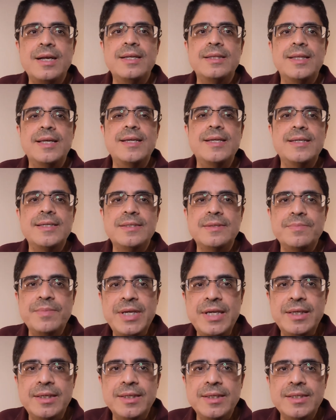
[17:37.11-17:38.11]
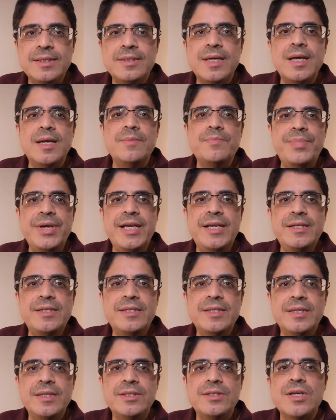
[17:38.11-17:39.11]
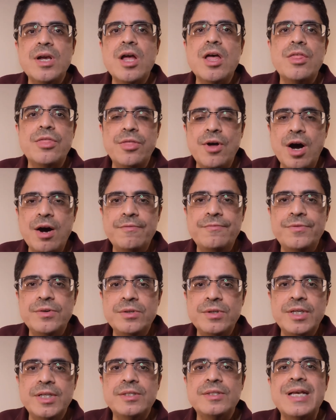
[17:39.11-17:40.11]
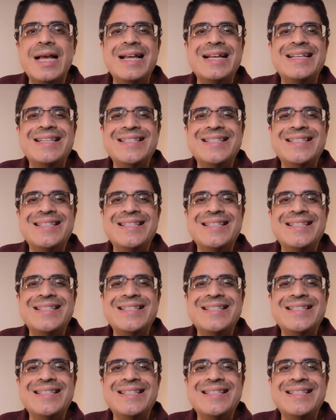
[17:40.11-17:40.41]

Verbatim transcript: that his meekness patience, thoughtfulness,